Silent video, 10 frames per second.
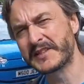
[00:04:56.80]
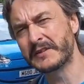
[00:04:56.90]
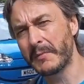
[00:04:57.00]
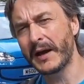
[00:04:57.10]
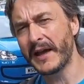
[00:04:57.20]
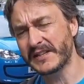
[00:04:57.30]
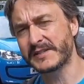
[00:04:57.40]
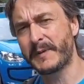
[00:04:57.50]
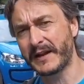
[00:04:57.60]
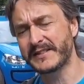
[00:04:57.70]
my
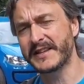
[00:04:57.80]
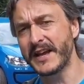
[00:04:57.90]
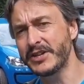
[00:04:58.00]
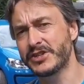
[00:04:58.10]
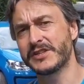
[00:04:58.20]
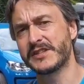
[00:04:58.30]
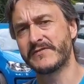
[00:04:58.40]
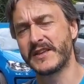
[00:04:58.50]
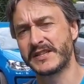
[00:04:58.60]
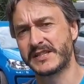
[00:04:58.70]
expectations
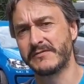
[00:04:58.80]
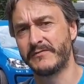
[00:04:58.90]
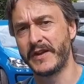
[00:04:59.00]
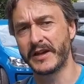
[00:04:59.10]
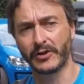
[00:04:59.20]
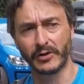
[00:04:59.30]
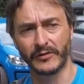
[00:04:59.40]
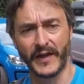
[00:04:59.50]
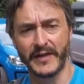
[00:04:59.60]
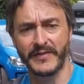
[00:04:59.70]
of this vehicle.
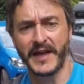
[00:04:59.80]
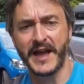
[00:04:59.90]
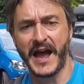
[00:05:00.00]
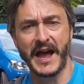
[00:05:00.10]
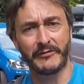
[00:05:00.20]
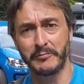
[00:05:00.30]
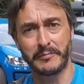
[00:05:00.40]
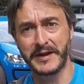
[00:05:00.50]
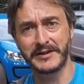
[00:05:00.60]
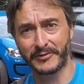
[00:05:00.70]
They haven't
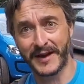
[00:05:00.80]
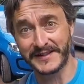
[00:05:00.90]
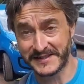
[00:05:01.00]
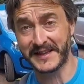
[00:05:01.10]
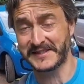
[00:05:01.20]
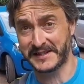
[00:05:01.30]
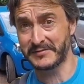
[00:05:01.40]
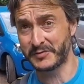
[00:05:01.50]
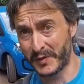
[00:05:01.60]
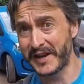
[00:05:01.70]
been great, and that
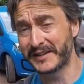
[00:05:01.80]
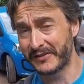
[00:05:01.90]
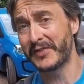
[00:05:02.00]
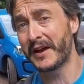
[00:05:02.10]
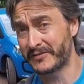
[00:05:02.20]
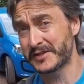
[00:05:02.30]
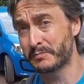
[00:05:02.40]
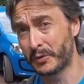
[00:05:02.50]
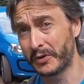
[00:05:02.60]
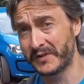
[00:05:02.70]
sounds weird given that I've just
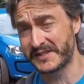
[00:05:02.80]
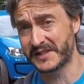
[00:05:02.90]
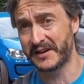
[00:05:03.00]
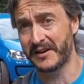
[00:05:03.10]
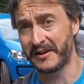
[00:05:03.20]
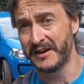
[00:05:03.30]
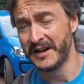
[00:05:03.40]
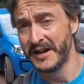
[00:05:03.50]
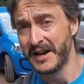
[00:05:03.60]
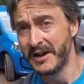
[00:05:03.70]
bought this car.
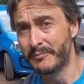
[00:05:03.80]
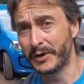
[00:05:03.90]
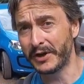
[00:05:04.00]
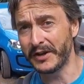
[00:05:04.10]
But